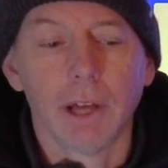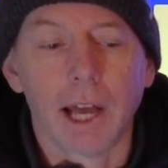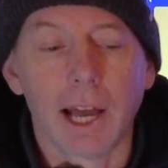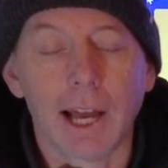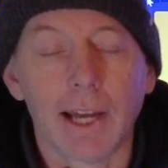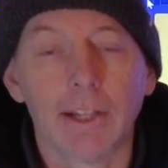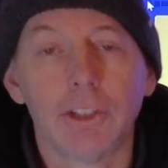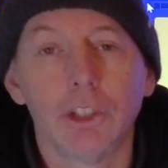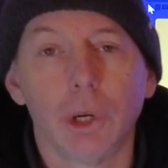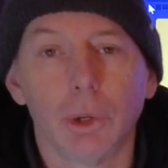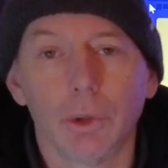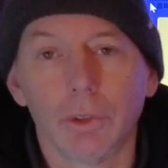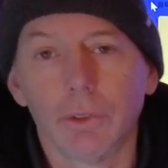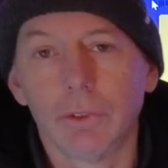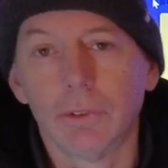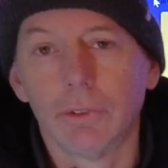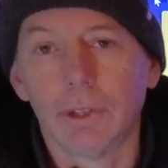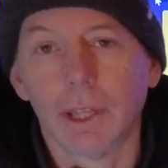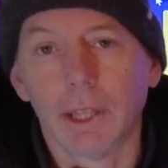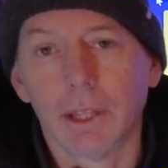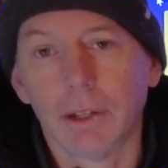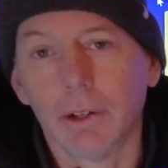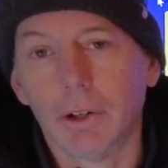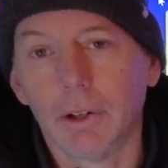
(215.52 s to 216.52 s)
I
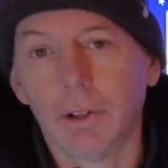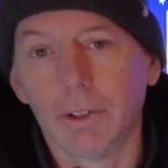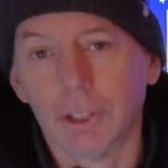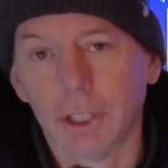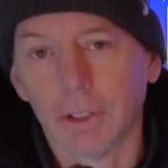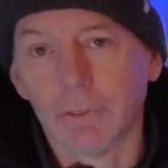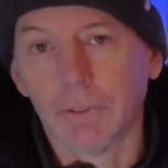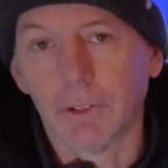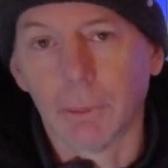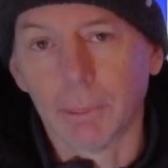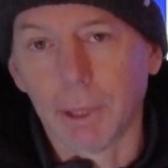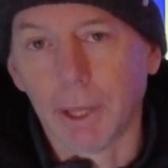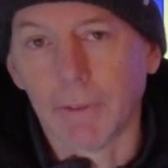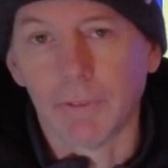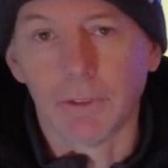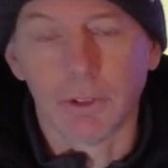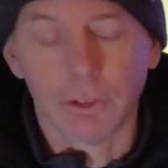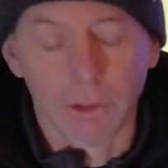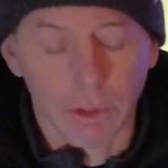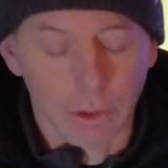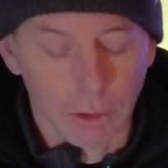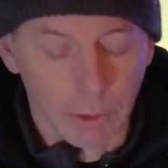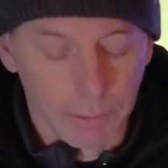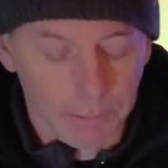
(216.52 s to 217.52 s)
noticed that are different about
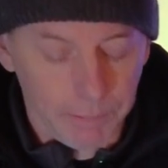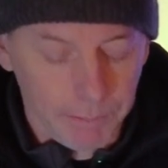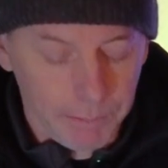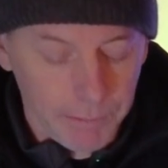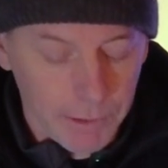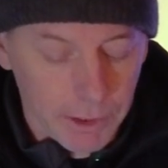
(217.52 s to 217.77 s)
the two.